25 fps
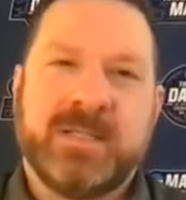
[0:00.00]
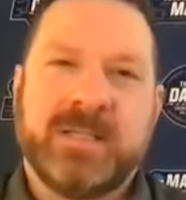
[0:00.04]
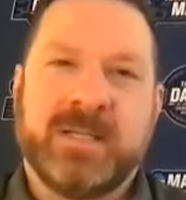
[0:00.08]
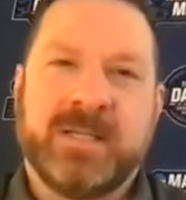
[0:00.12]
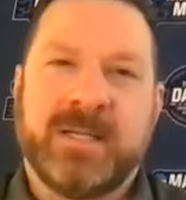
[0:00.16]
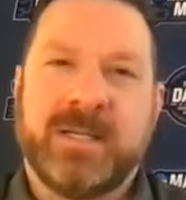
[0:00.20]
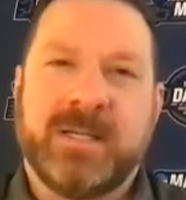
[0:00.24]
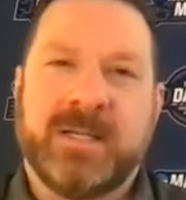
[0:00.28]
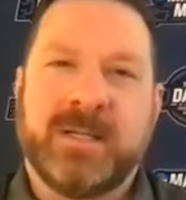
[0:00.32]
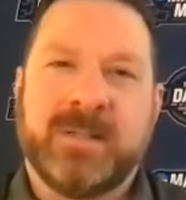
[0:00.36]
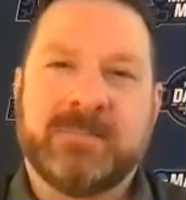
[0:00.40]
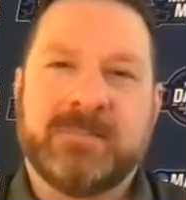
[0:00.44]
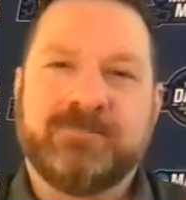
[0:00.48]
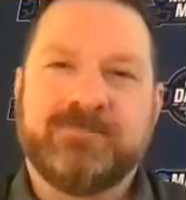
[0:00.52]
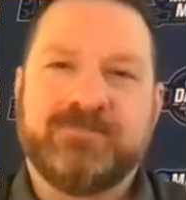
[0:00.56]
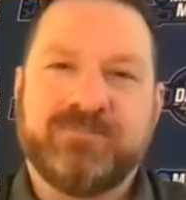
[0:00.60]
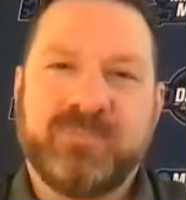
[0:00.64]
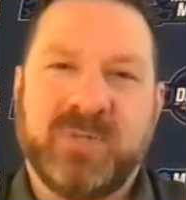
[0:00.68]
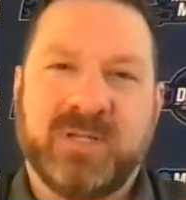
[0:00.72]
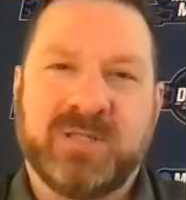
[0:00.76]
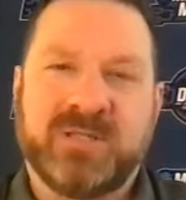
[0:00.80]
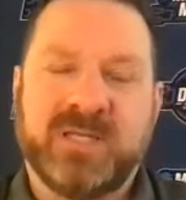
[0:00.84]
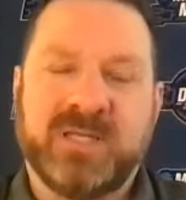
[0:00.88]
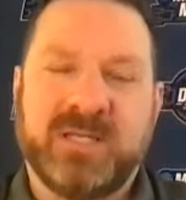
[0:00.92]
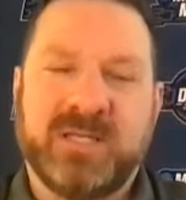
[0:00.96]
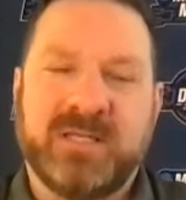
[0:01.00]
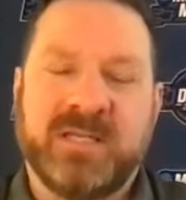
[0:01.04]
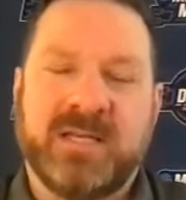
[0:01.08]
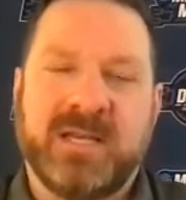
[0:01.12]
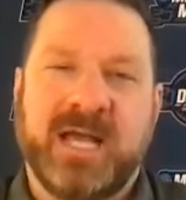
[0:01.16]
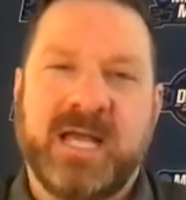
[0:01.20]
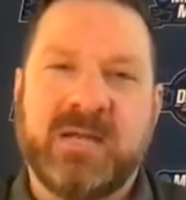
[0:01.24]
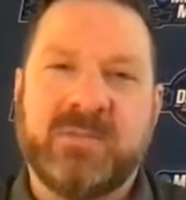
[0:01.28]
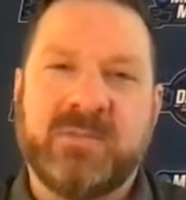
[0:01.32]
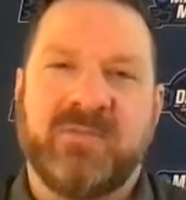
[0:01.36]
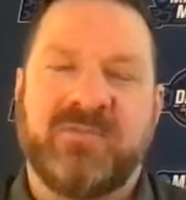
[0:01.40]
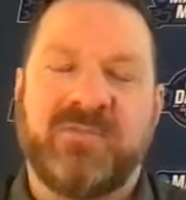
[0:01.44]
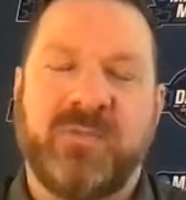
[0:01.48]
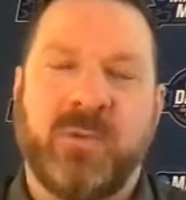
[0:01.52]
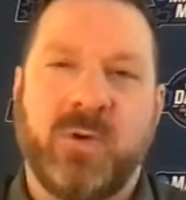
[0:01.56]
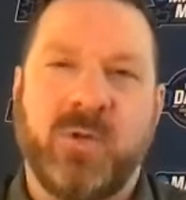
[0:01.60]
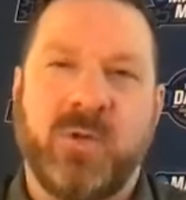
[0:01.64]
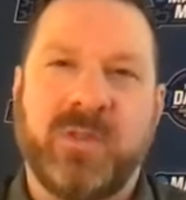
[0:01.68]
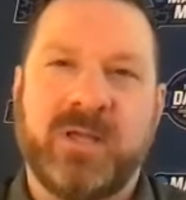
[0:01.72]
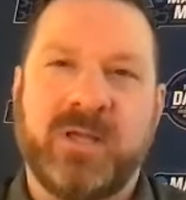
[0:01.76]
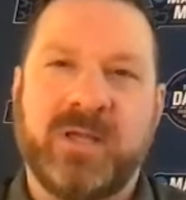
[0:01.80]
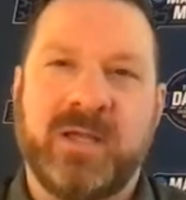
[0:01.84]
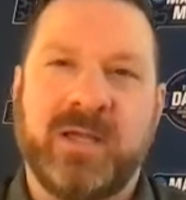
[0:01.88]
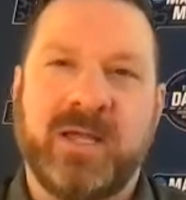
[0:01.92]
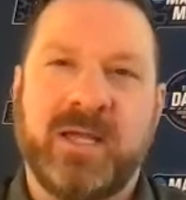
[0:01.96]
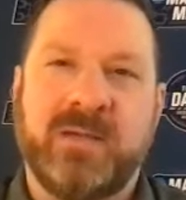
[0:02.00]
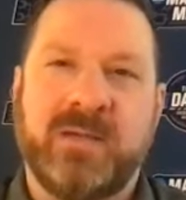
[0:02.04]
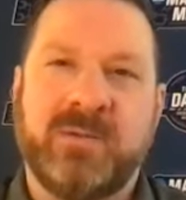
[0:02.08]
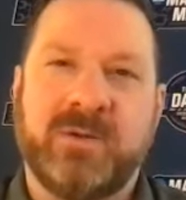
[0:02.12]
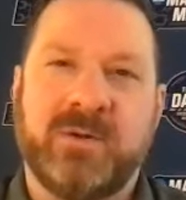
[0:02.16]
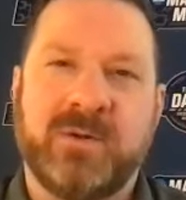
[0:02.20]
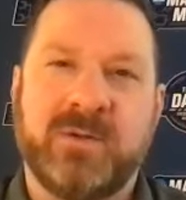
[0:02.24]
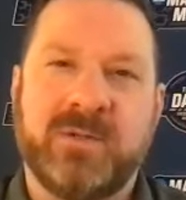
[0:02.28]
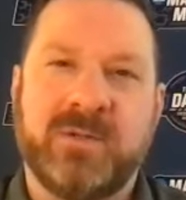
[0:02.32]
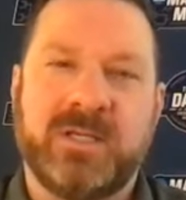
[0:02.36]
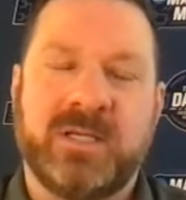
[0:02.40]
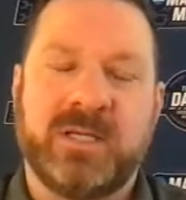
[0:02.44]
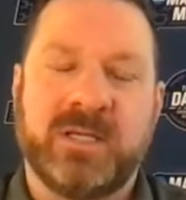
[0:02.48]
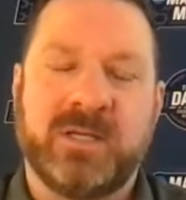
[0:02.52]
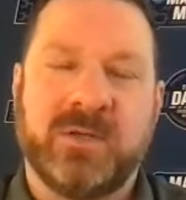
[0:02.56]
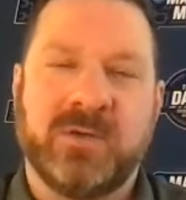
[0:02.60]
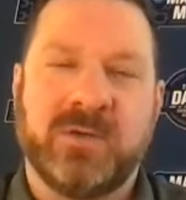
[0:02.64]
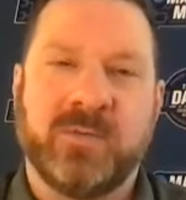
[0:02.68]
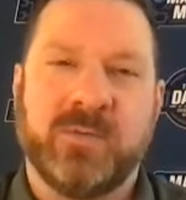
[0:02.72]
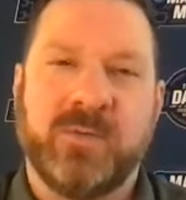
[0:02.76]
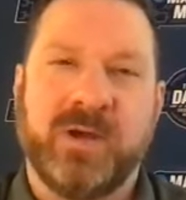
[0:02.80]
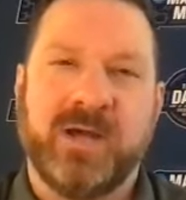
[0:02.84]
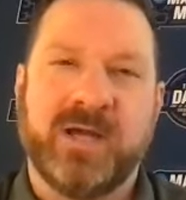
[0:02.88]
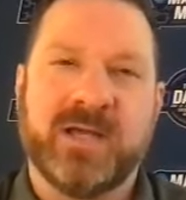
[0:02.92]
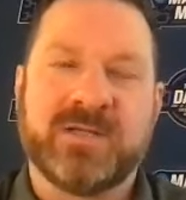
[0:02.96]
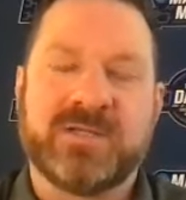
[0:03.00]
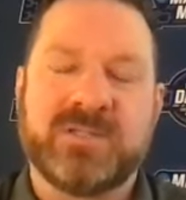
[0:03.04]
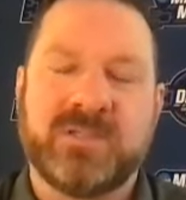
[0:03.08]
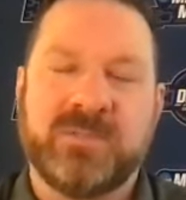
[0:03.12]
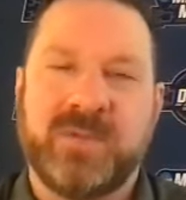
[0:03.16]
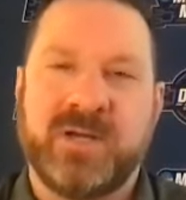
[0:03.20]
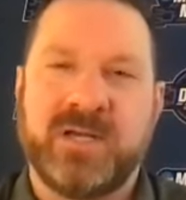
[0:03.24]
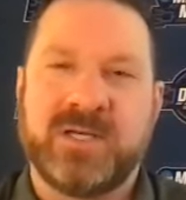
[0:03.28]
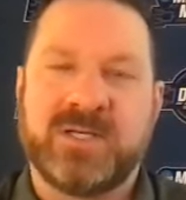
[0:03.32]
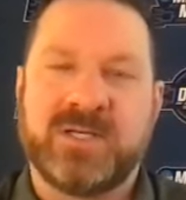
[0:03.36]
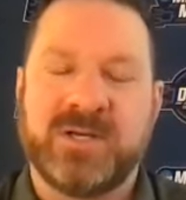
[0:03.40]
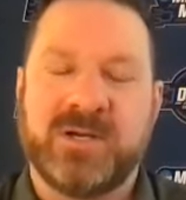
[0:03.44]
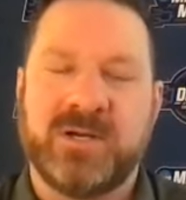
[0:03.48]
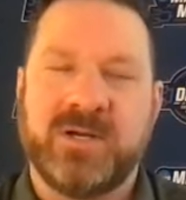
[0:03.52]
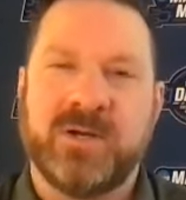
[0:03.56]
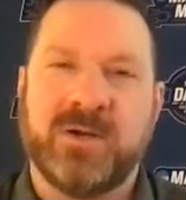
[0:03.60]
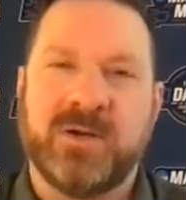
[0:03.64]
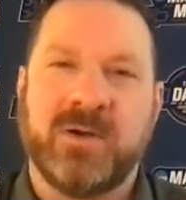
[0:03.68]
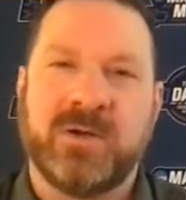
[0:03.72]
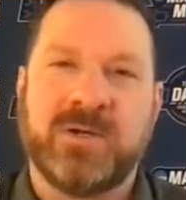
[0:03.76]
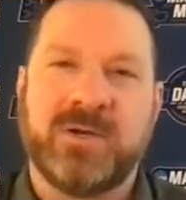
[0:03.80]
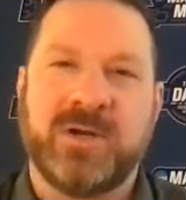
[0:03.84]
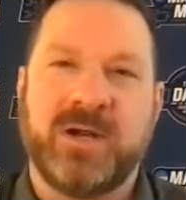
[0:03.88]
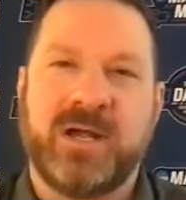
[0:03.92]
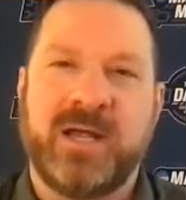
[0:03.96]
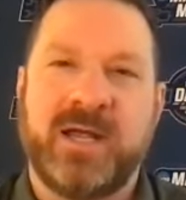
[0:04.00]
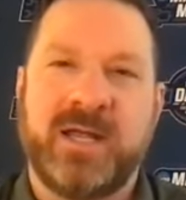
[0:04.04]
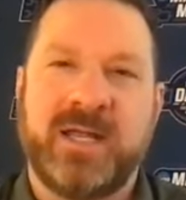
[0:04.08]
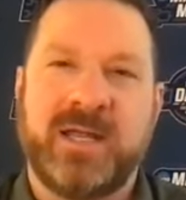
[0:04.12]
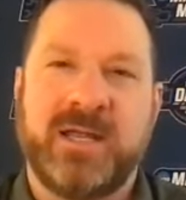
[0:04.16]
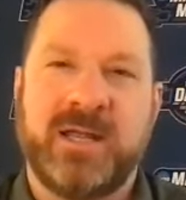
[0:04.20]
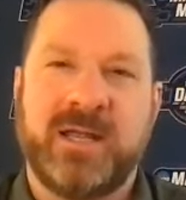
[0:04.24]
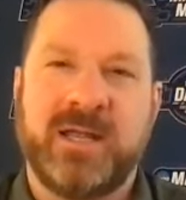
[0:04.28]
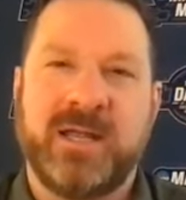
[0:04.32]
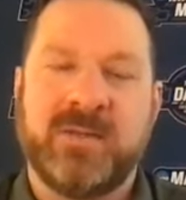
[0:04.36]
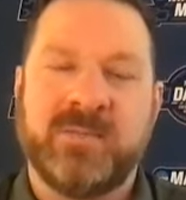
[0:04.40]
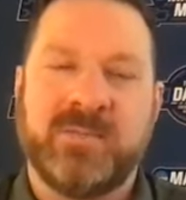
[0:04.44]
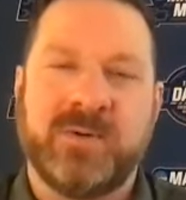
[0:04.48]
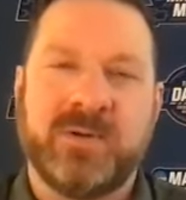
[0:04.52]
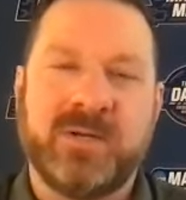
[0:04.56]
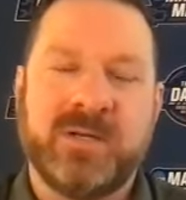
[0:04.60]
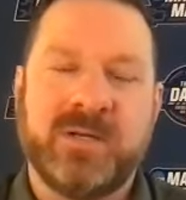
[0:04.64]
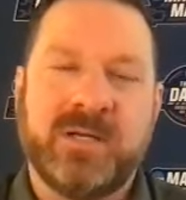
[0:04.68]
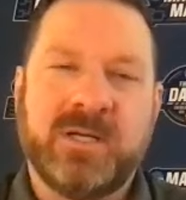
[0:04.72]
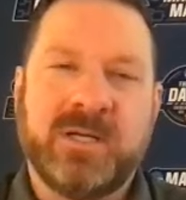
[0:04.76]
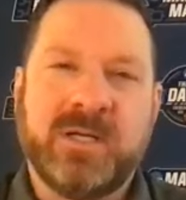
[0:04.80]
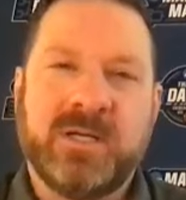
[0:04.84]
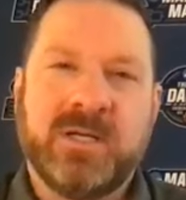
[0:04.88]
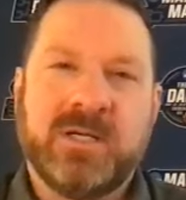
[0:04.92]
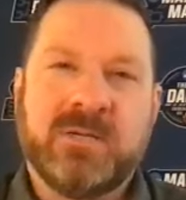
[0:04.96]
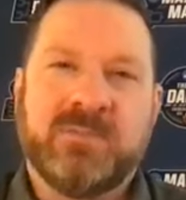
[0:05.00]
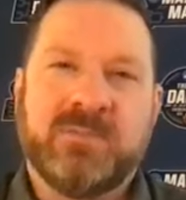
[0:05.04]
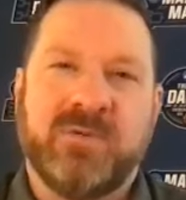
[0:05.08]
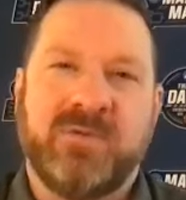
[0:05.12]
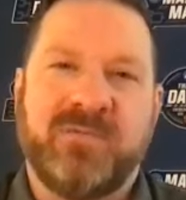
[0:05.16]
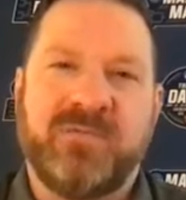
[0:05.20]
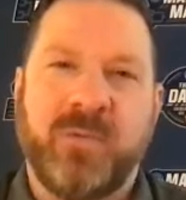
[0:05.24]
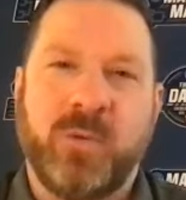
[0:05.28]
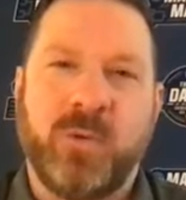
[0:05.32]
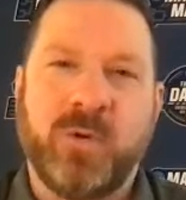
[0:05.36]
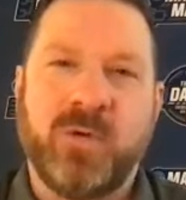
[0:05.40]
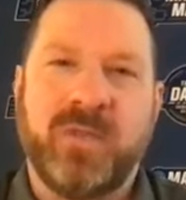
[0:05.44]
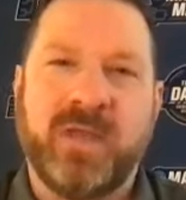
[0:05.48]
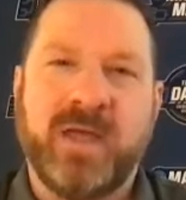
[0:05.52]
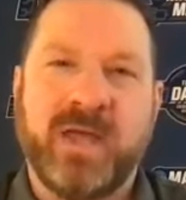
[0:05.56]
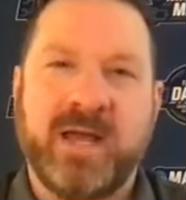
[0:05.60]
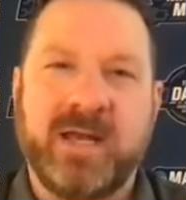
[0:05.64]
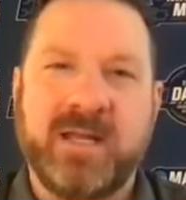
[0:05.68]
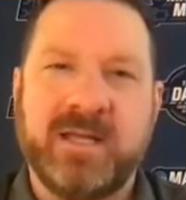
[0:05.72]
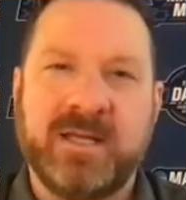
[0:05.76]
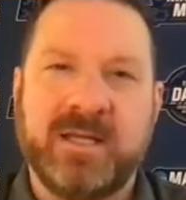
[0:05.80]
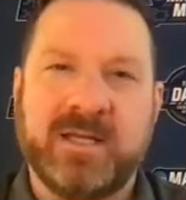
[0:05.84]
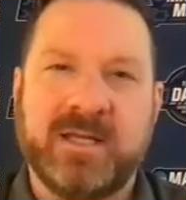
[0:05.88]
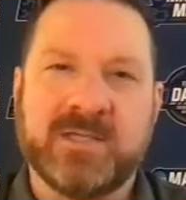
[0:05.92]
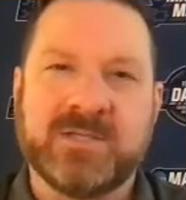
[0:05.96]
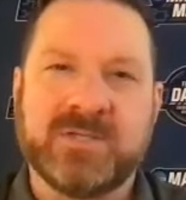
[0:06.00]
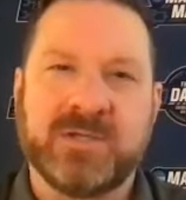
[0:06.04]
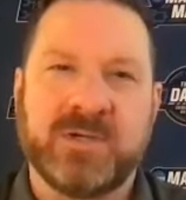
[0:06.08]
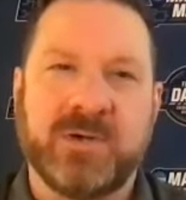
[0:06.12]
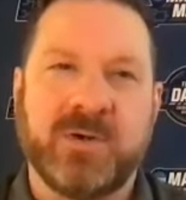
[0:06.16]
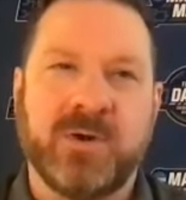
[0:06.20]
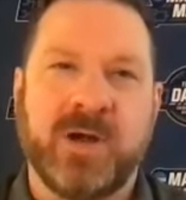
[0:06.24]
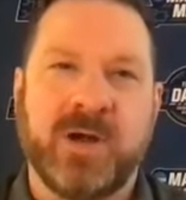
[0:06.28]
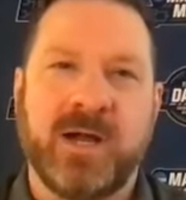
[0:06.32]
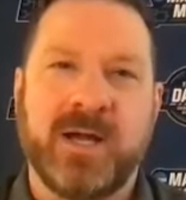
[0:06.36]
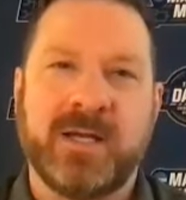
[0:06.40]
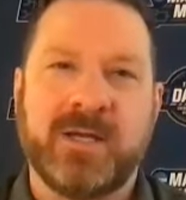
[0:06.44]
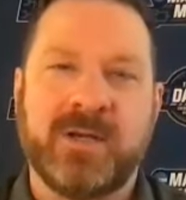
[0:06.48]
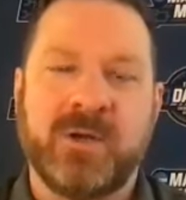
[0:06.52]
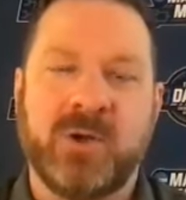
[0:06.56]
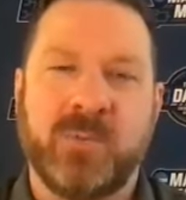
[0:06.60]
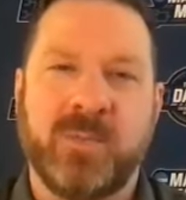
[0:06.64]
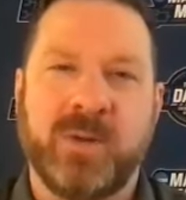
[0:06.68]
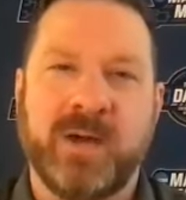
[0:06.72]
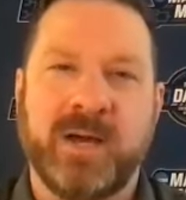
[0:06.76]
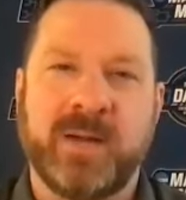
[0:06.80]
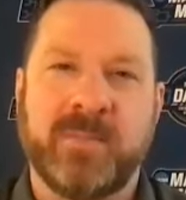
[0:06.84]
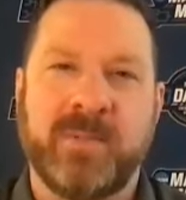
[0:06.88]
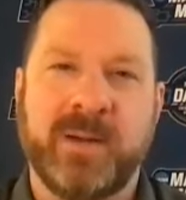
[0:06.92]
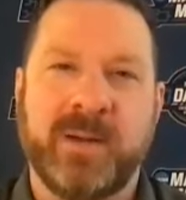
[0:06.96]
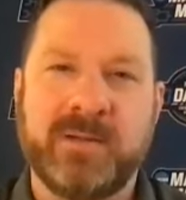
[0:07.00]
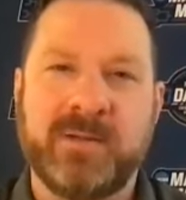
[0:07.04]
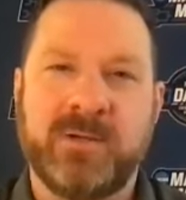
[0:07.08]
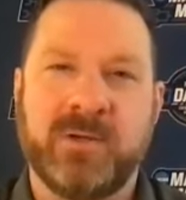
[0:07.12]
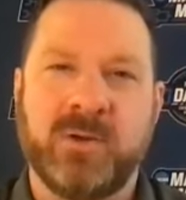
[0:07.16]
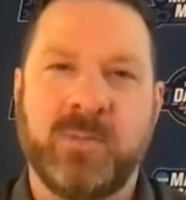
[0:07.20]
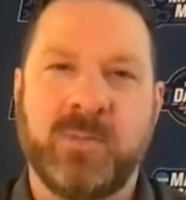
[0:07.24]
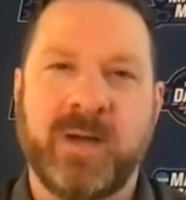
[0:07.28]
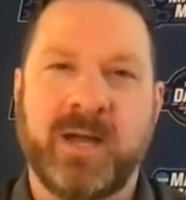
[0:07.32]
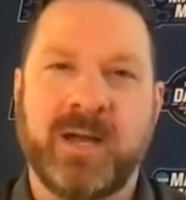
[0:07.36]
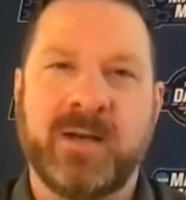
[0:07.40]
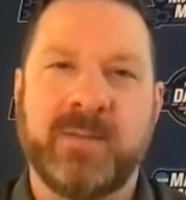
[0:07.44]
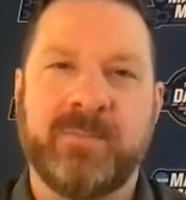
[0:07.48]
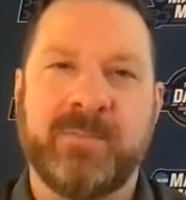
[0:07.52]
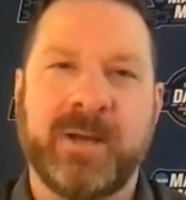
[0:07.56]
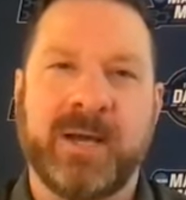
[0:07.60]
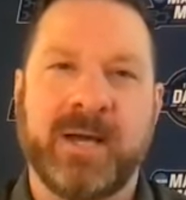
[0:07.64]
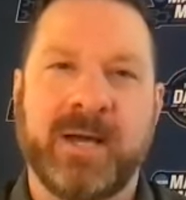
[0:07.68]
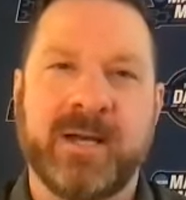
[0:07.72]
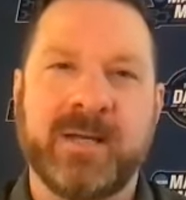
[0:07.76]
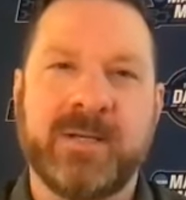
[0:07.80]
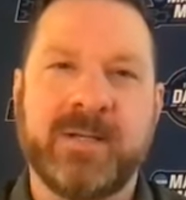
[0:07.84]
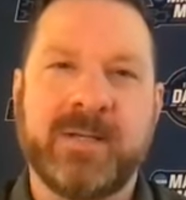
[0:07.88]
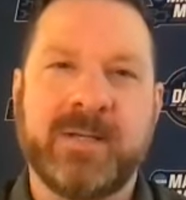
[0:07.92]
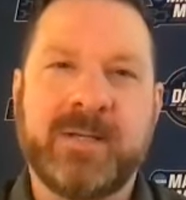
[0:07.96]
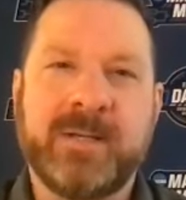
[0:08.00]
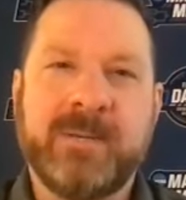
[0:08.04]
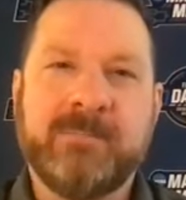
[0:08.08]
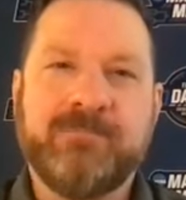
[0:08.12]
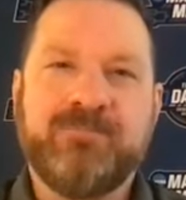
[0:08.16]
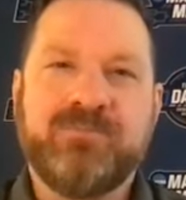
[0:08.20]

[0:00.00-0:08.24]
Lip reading: But the night before the game, you know, get a little rest to make sure you're on your A game. But before that, it is a grind. No doubt about it.